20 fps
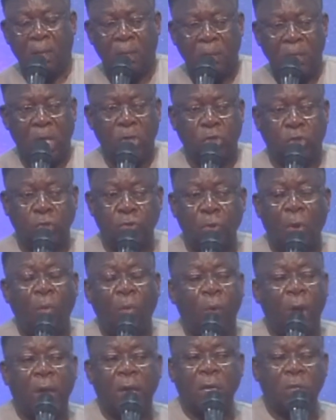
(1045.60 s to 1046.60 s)
There's
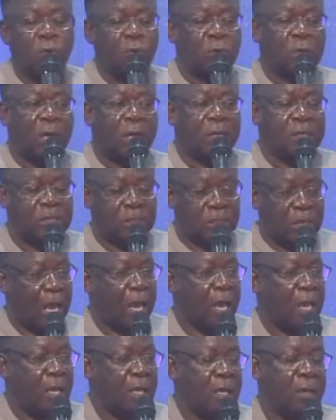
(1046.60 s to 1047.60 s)
no way you can
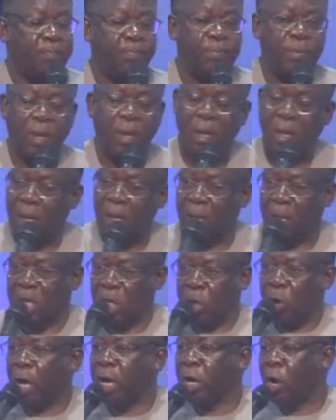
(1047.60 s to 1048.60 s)
say
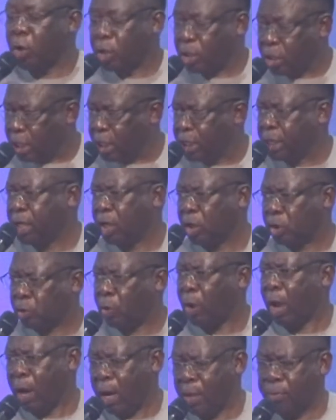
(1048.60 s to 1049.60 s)
you are not yielding to
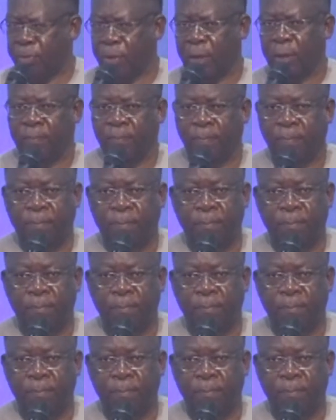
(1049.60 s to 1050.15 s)
anything.